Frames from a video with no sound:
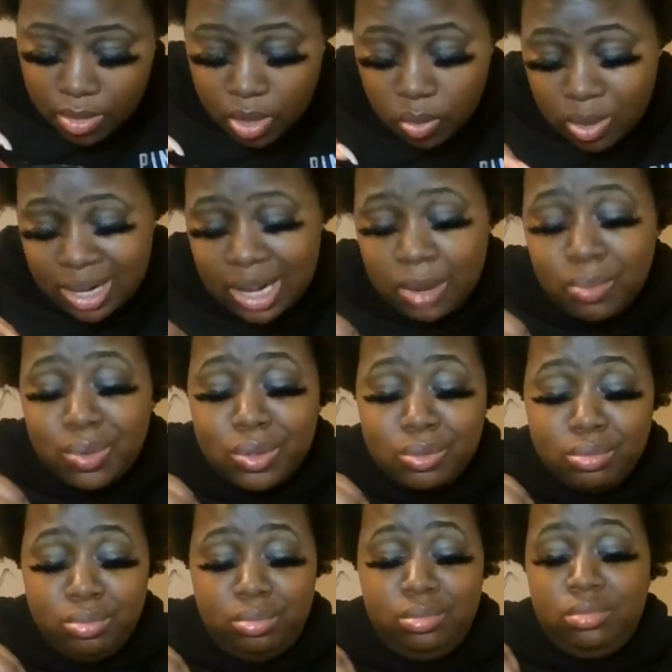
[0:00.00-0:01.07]
what I
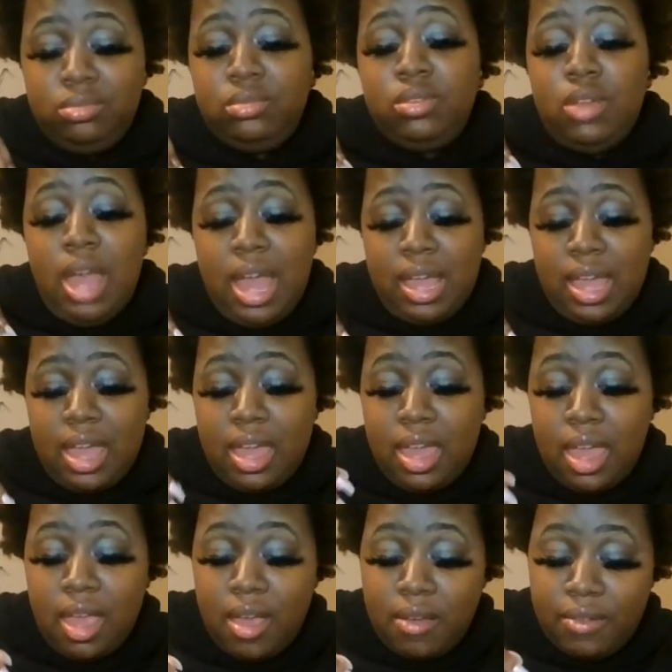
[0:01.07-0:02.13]
want, I can't
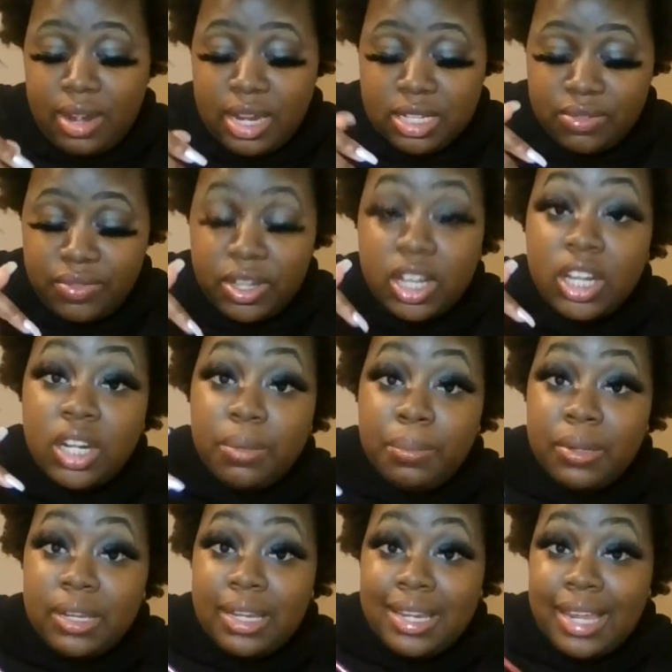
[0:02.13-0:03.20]
have, and that's for her to
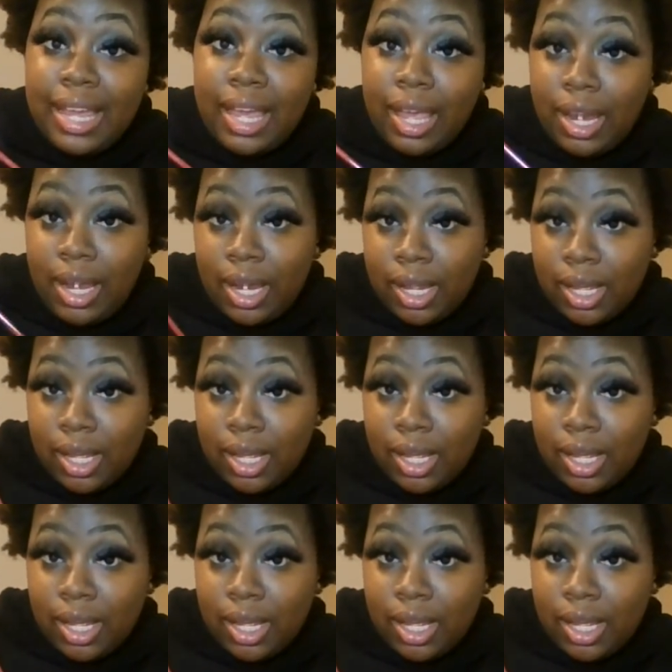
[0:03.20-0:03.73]
be dead.